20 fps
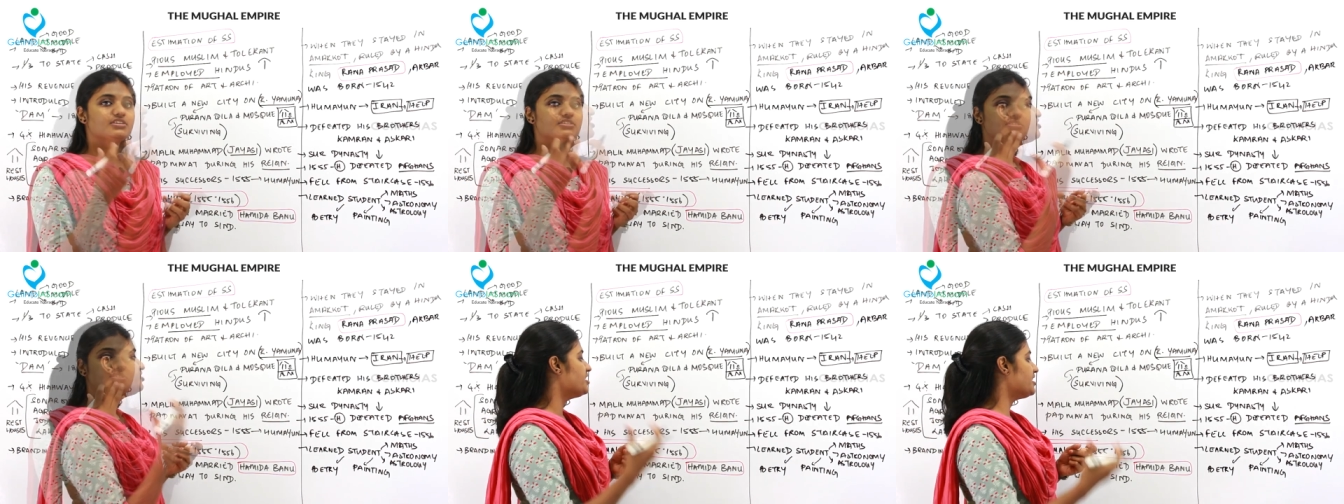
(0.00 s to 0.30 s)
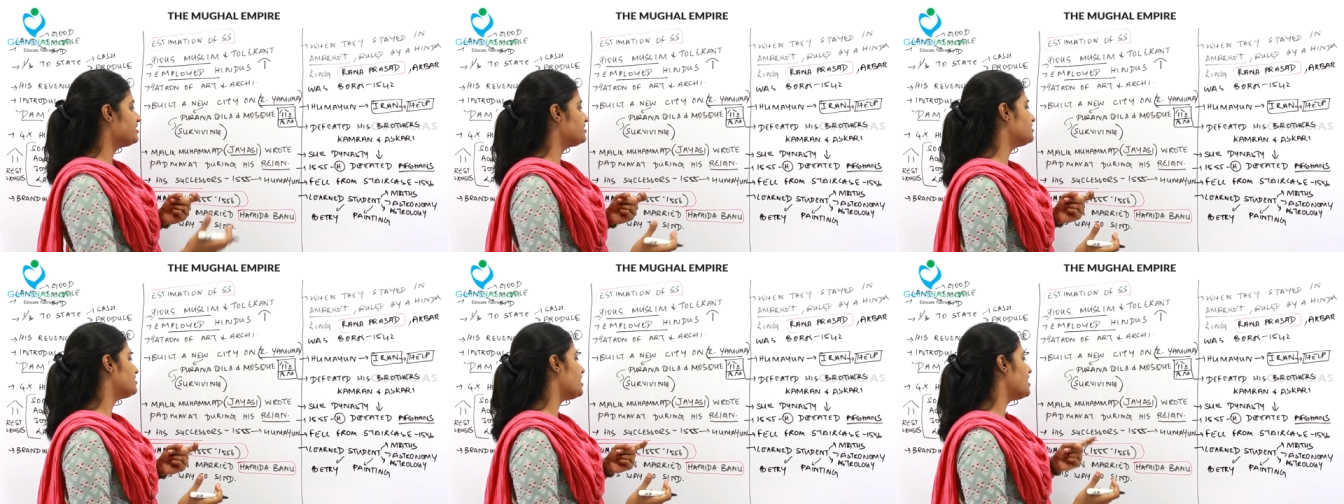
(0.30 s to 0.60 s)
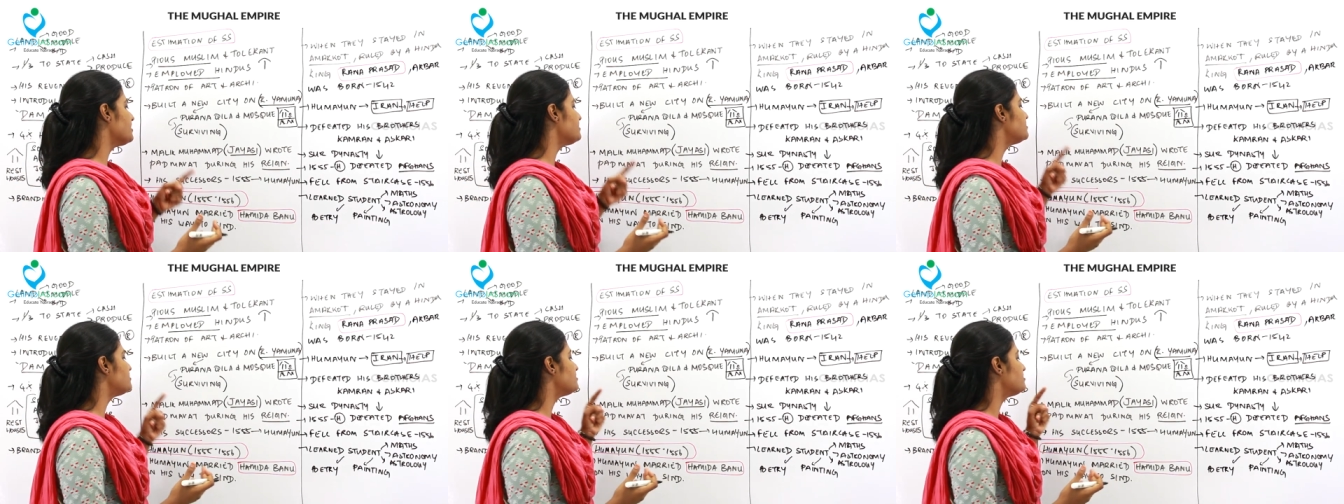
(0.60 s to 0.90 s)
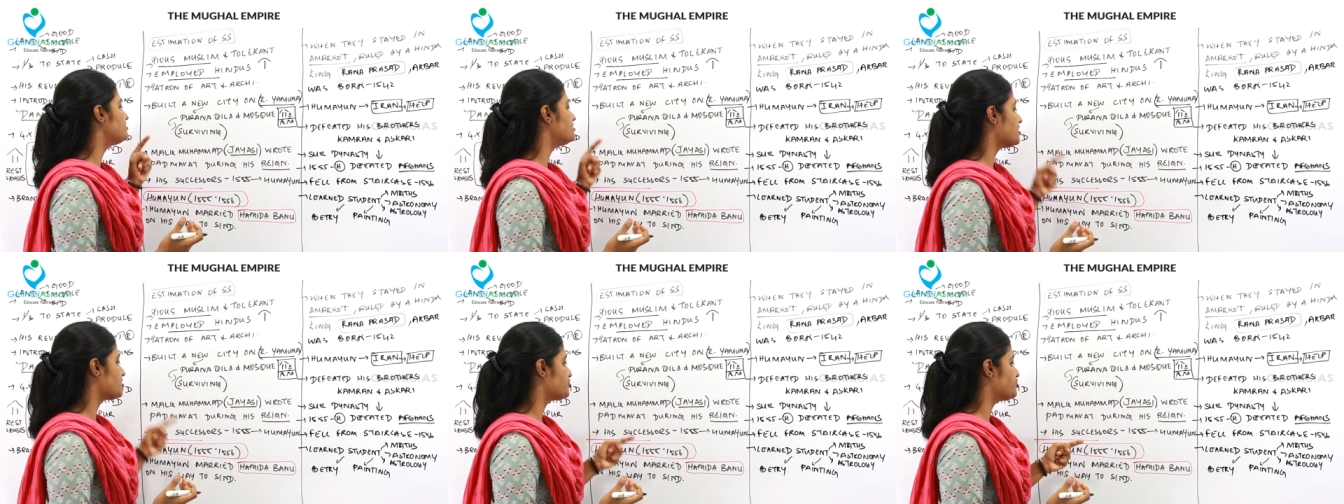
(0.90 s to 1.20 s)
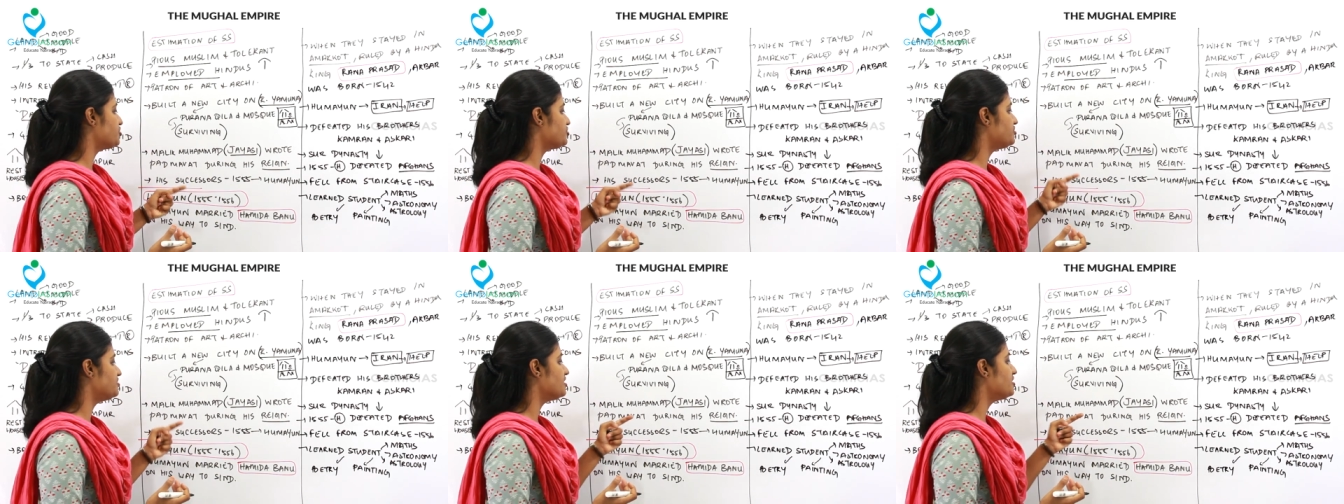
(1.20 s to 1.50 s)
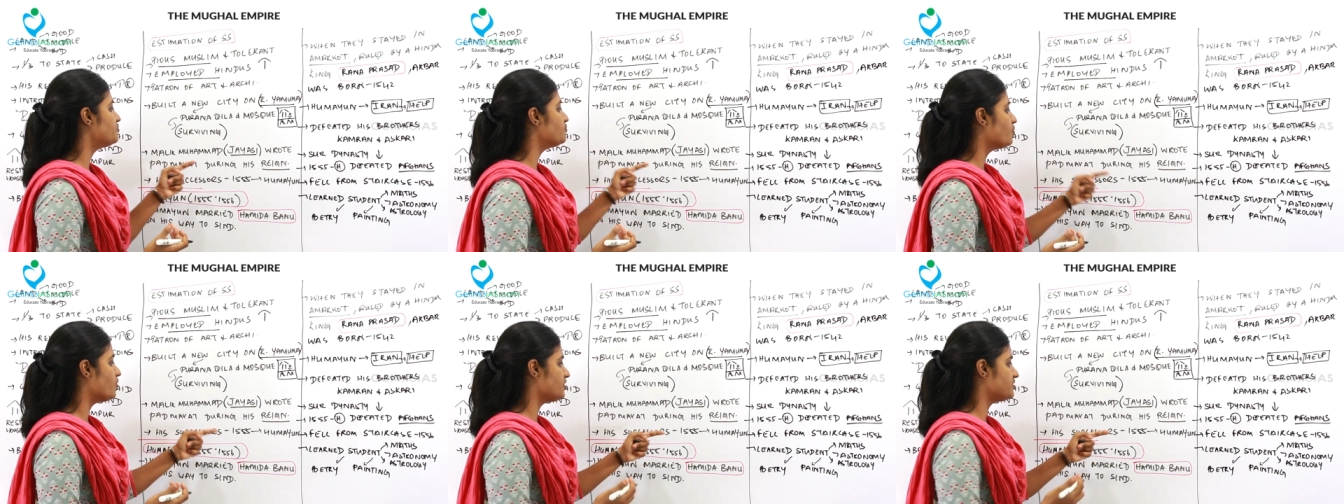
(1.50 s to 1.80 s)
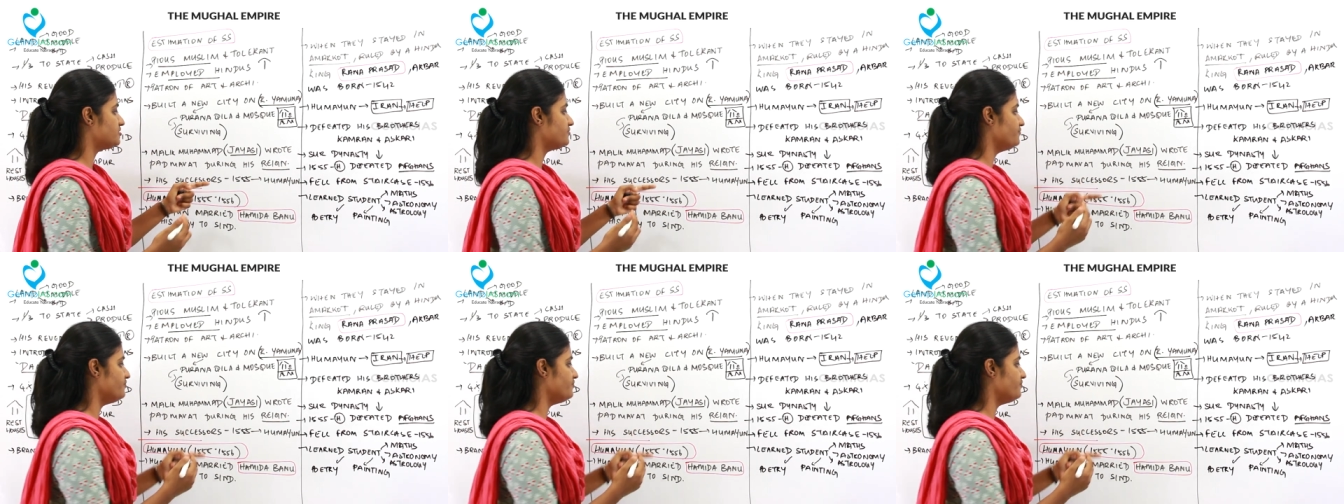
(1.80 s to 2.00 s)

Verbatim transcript: Sher Khan's successor was